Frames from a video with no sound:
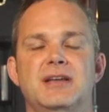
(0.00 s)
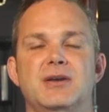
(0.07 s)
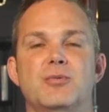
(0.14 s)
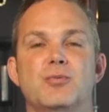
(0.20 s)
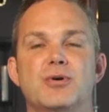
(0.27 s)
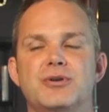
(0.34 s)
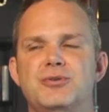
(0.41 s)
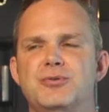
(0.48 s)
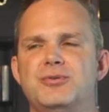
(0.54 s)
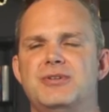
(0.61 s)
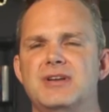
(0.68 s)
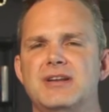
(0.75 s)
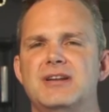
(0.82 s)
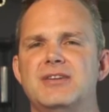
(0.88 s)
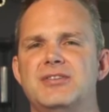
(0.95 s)
and what you
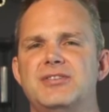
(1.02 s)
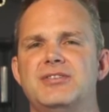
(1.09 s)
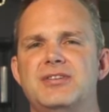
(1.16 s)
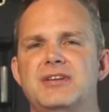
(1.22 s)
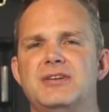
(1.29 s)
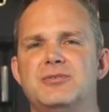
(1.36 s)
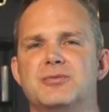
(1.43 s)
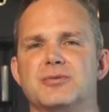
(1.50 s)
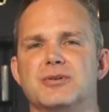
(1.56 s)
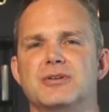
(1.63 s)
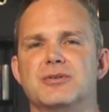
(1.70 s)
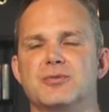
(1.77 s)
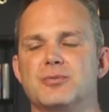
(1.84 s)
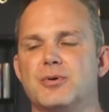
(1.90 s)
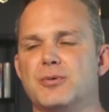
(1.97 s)
did in
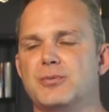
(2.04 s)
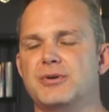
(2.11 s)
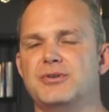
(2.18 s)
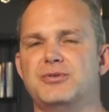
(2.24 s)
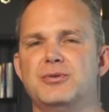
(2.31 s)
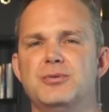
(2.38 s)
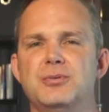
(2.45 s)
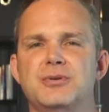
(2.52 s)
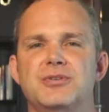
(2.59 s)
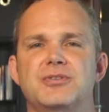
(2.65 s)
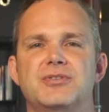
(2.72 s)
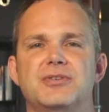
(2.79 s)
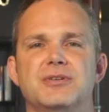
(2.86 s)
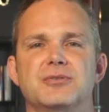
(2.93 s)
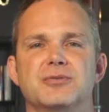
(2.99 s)
secret, or what we do in
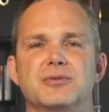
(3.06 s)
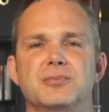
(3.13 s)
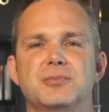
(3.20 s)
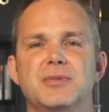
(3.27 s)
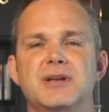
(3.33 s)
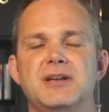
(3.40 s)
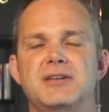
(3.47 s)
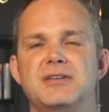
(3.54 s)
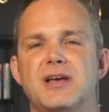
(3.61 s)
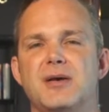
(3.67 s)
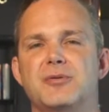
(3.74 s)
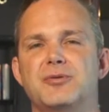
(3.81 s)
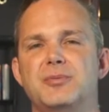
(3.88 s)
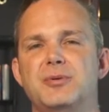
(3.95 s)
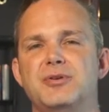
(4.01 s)
secret, many
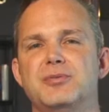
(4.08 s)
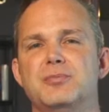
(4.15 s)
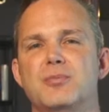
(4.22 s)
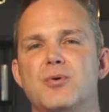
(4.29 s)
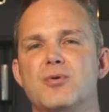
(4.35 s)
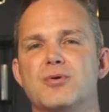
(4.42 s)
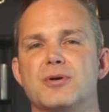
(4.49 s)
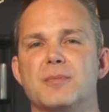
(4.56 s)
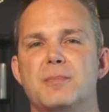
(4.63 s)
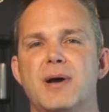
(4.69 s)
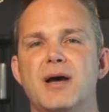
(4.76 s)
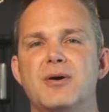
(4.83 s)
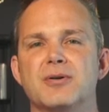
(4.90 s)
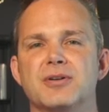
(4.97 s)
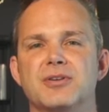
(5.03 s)
times speaks more
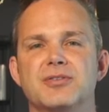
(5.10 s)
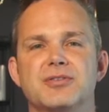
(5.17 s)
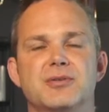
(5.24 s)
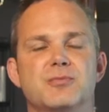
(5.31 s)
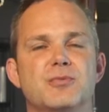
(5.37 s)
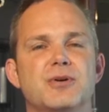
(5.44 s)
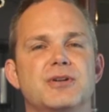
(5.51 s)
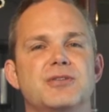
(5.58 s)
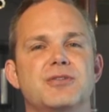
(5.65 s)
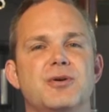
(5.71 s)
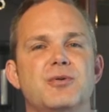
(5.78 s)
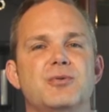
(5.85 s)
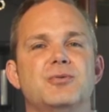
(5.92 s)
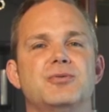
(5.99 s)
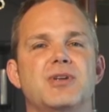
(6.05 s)
about us than what
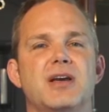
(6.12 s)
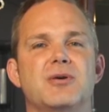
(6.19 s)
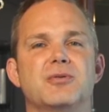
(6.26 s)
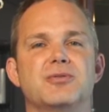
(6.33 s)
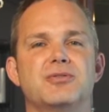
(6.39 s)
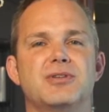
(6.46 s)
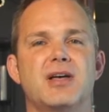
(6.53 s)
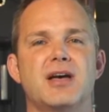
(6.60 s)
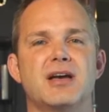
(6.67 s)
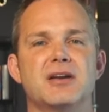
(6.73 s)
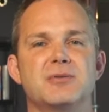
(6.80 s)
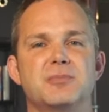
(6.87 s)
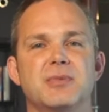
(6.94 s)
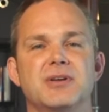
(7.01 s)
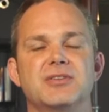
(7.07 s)
those
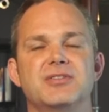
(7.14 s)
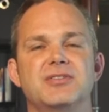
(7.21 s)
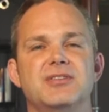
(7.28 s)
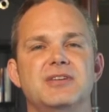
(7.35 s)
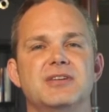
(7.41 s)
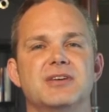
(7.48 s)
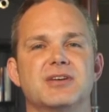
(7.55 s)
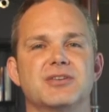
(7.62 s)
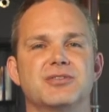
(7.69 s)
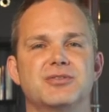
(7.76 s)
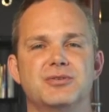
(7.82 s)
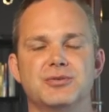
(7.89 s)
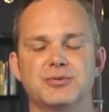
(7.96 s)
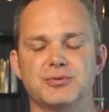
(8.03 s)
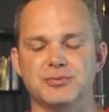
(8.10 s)
outside may see us
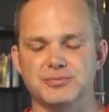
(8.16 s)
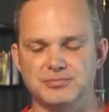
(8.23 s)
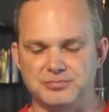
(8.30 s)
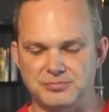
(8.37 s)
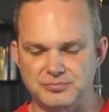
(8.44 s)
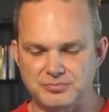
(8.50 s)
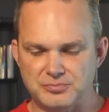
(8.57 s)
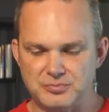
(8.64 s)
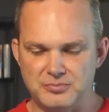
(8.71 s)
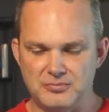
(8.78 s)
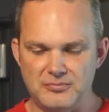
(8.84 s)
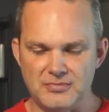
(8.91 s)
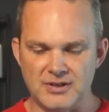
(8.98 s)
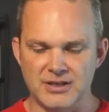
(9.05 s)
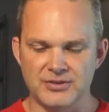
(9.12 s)
do.
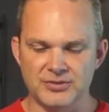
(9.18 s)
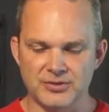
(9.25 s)
And